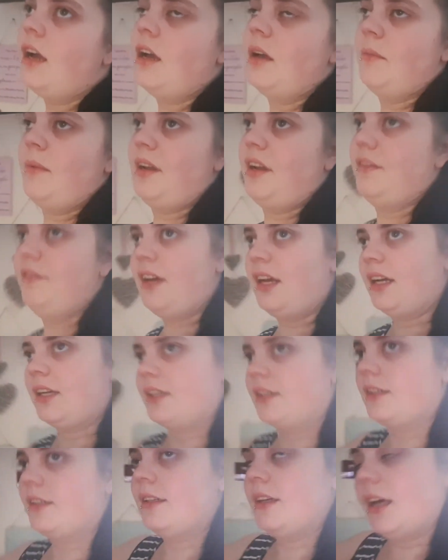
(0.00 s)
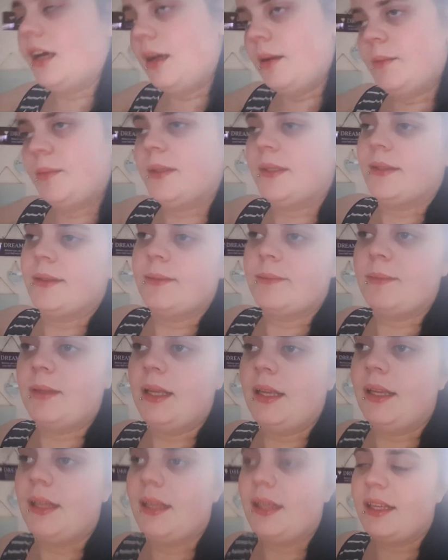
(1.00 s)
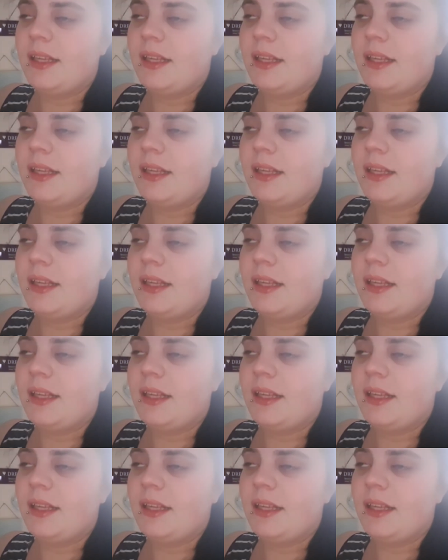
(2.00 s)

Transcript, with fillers: Um, and I've hung up some